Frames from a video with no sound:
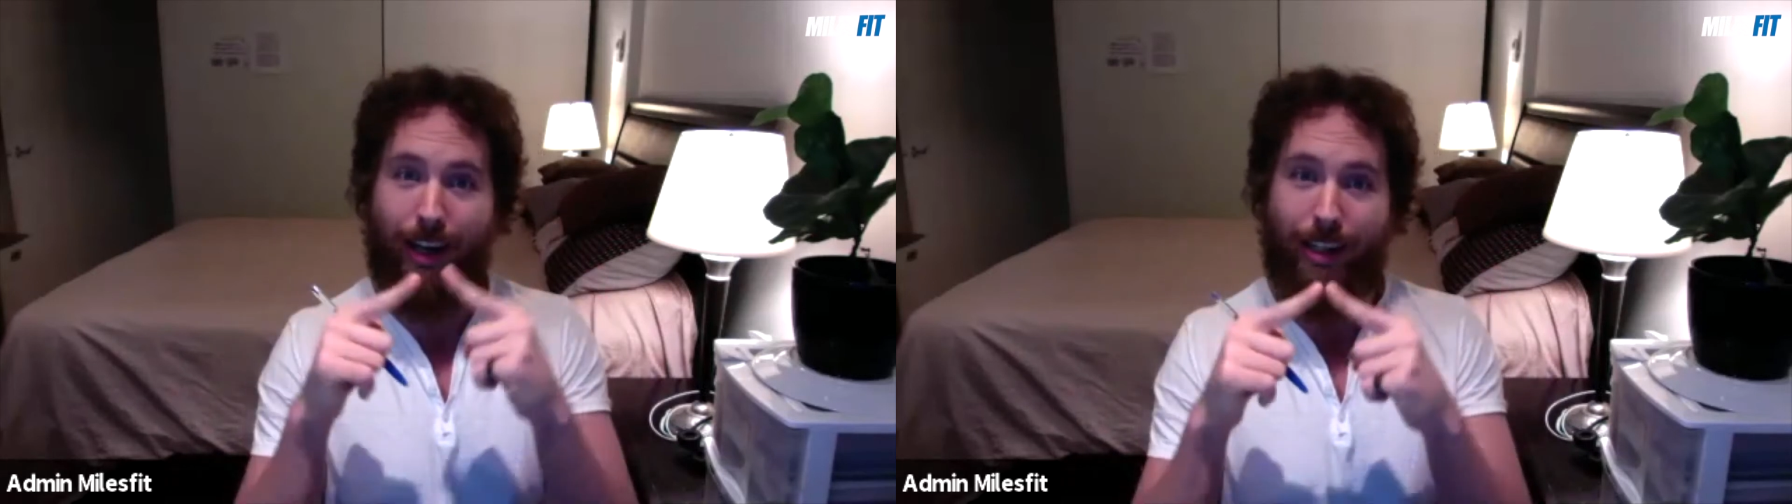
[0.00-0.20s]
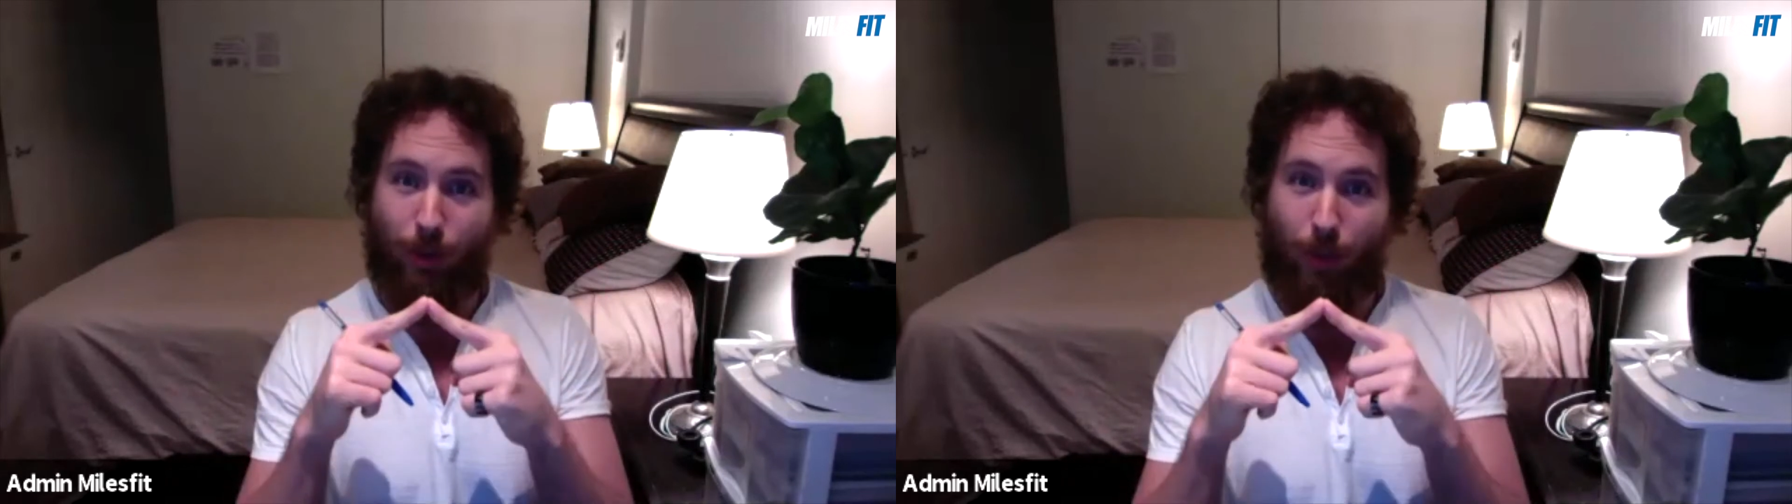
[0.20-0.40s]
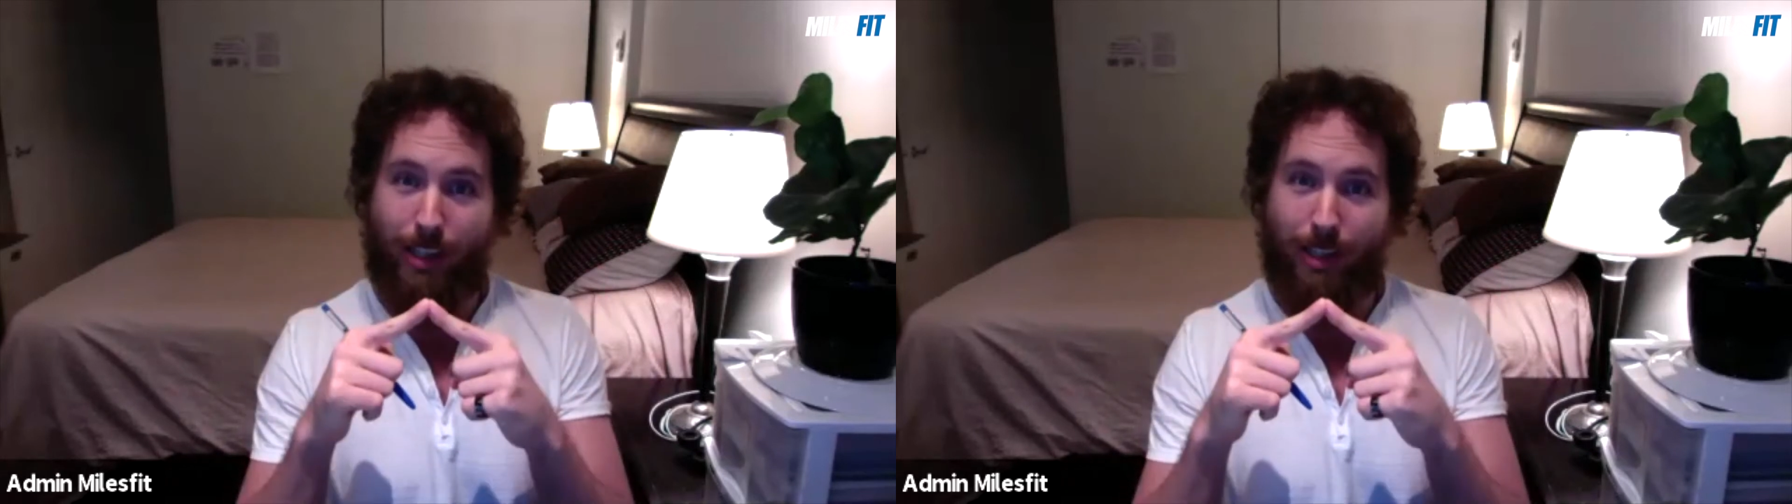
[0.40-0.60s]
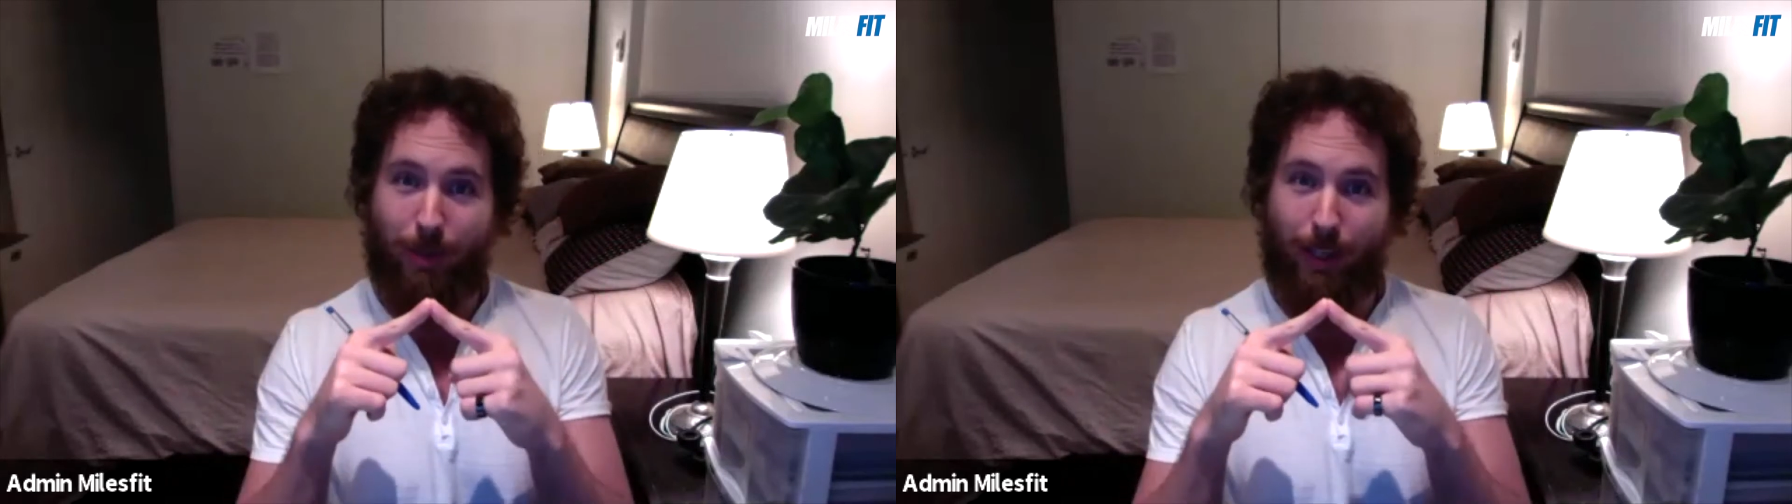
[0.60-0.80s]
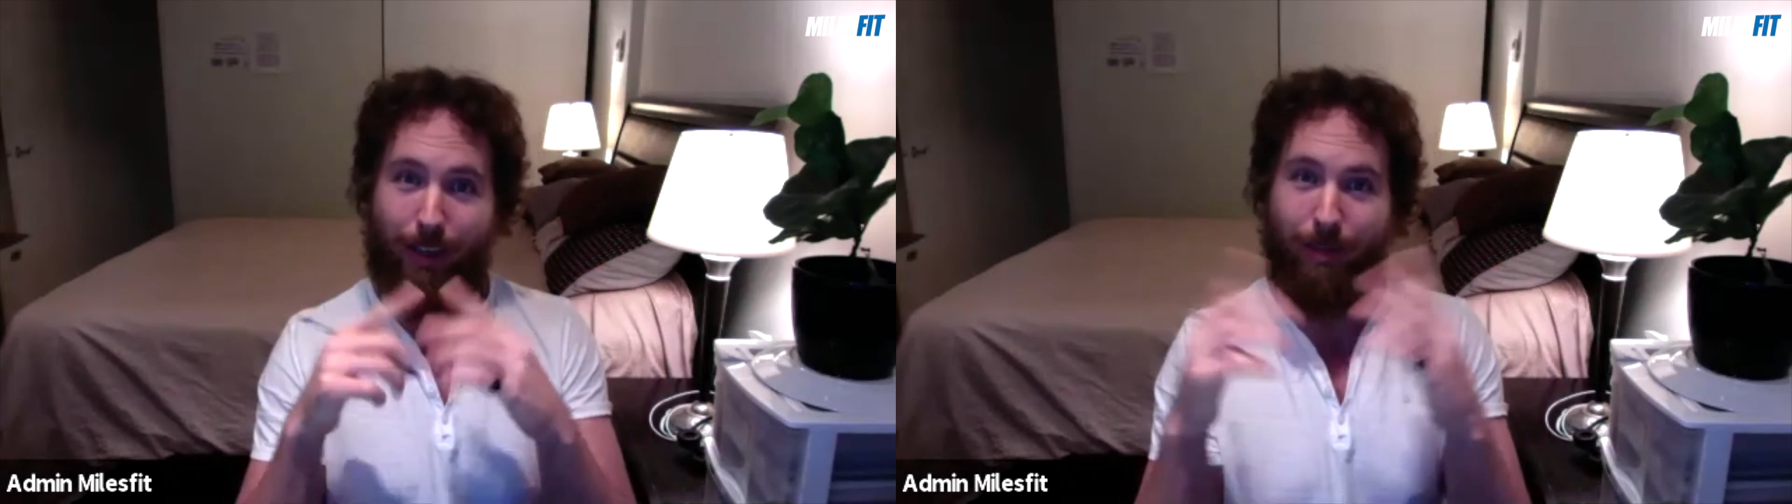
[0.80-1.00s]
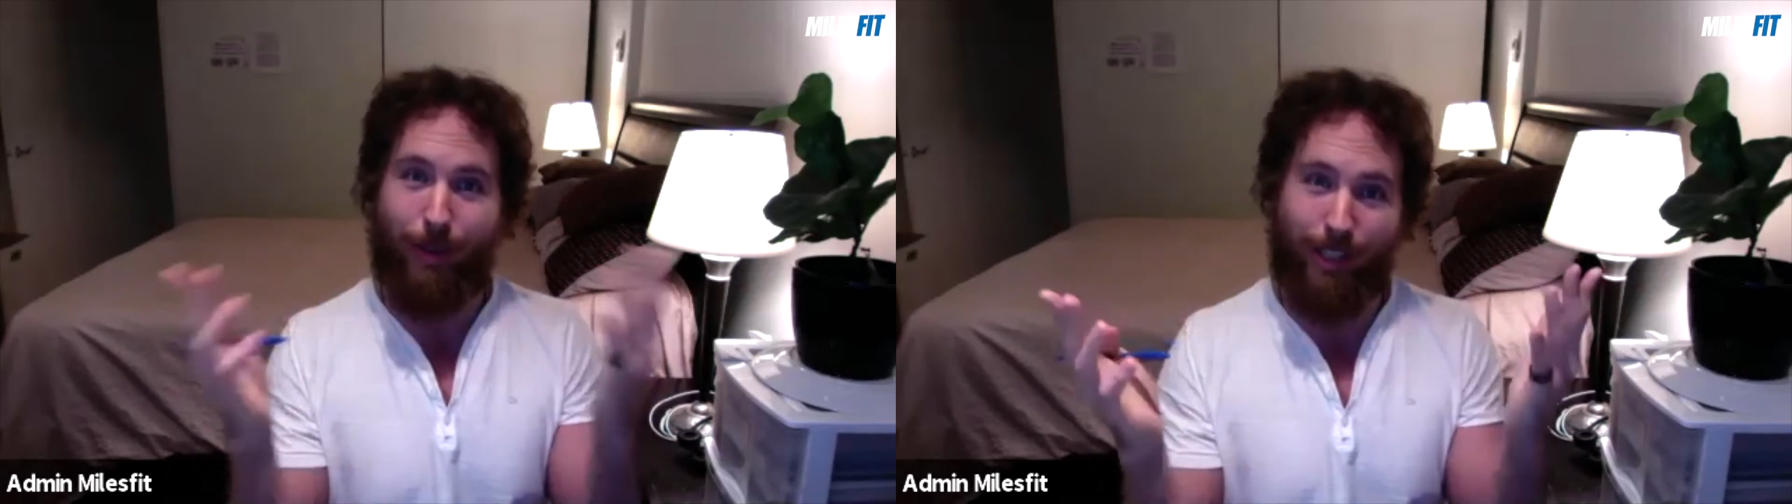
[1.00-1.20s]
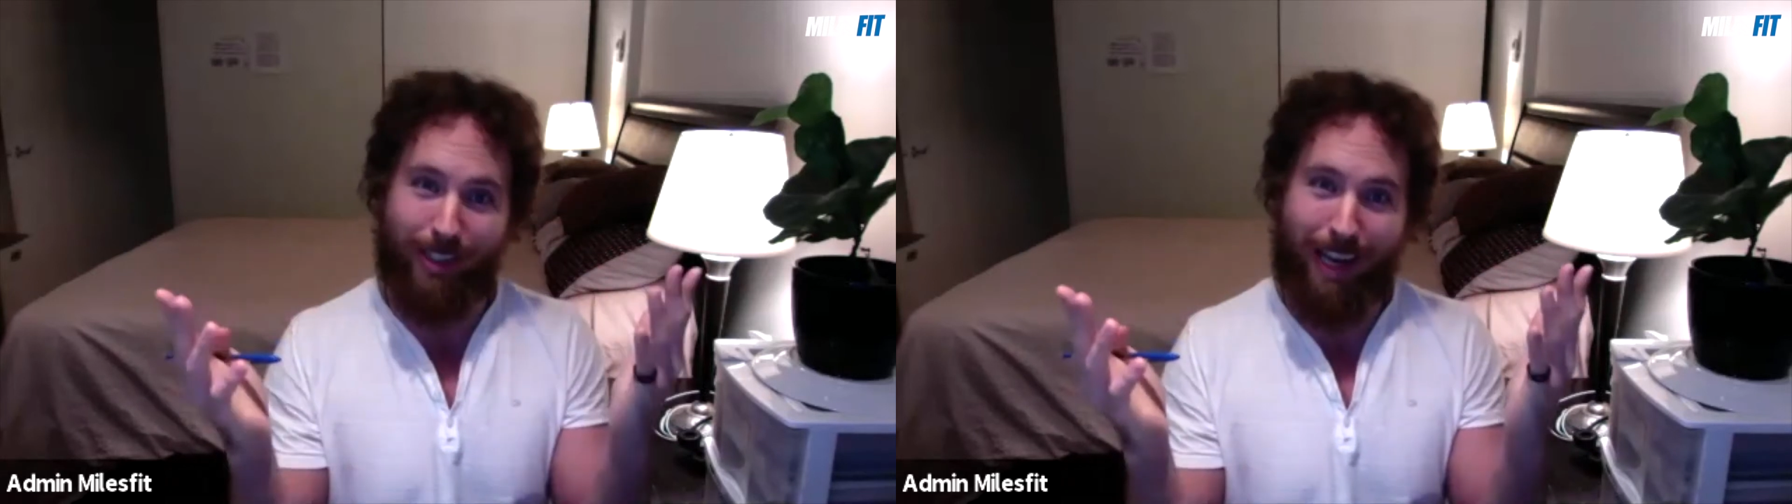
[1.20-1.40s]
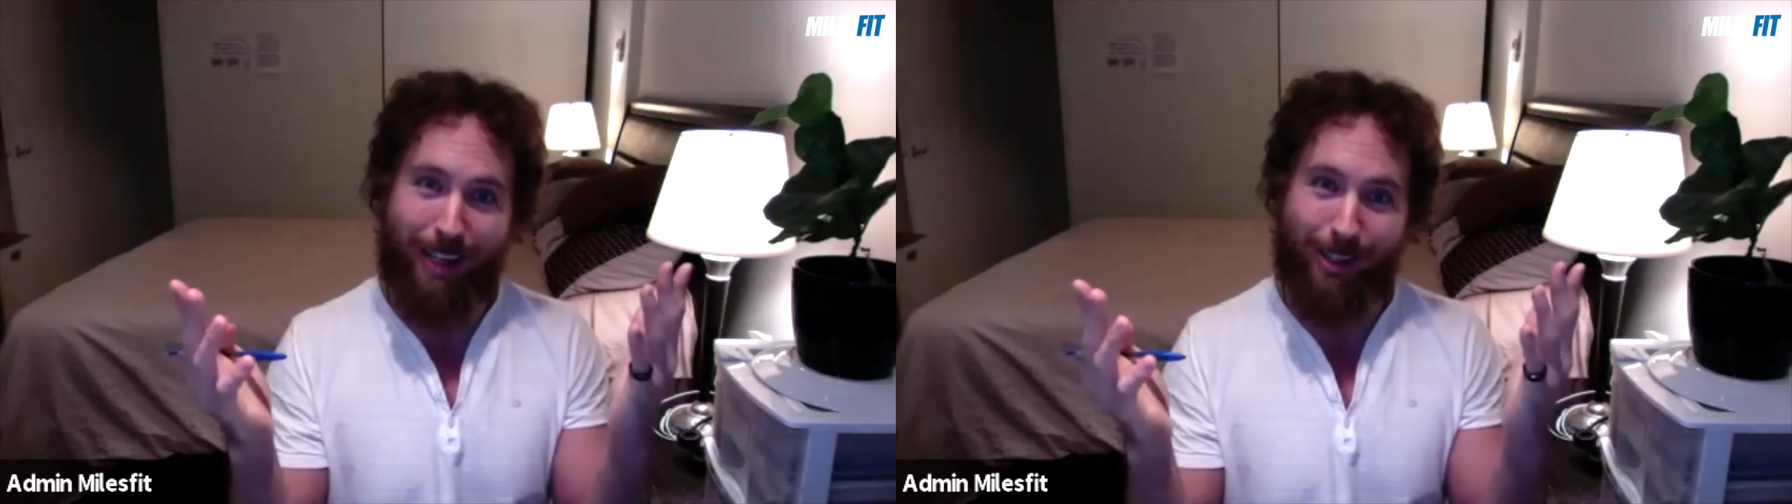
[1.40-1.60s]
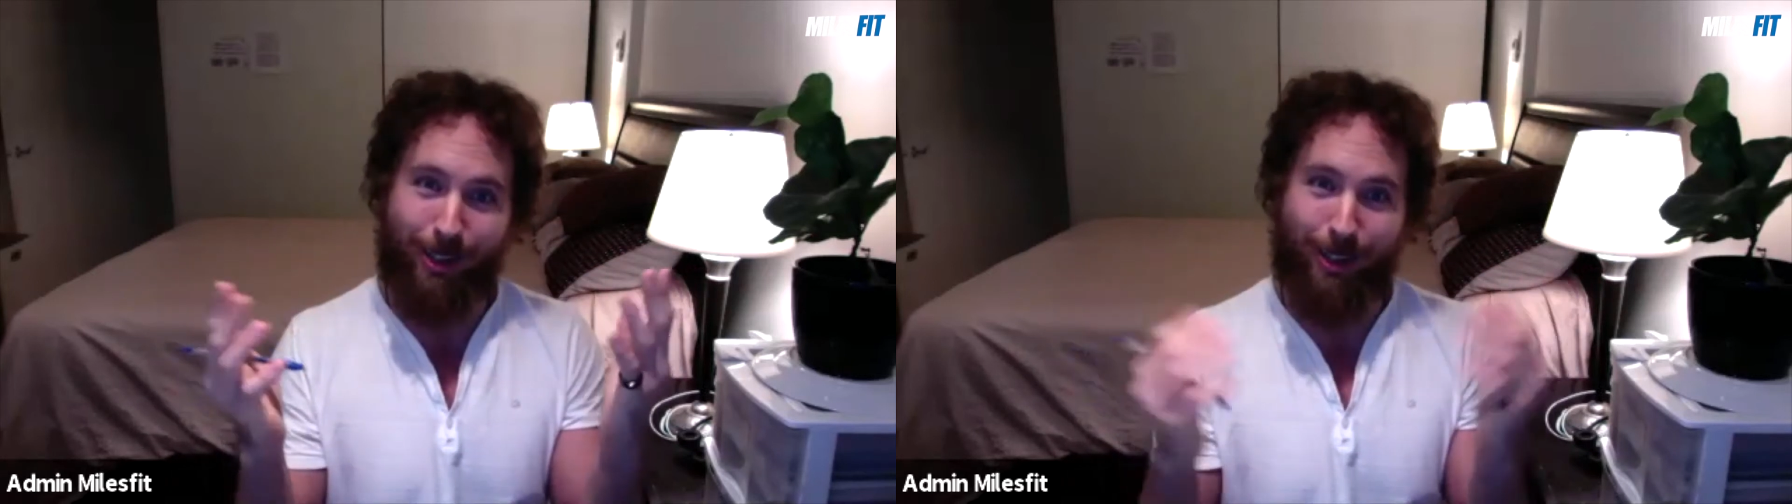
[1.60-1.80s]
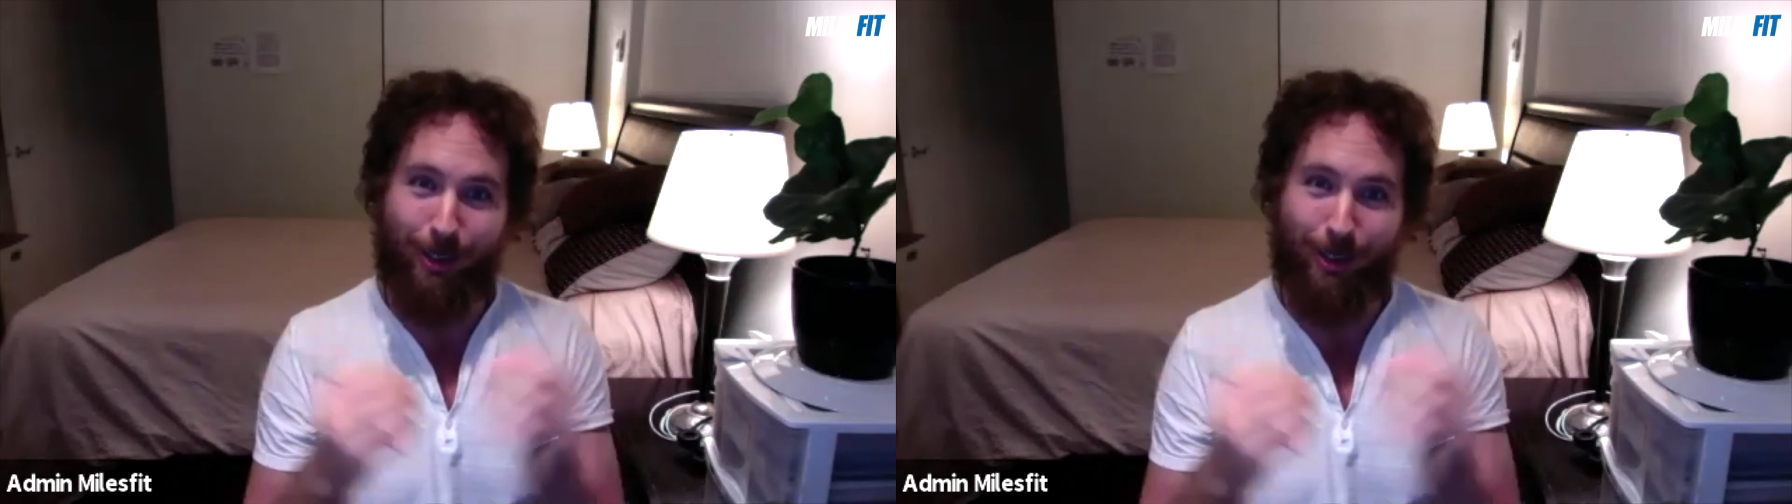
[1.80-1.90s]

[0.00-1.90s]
it's a recipe for disaster.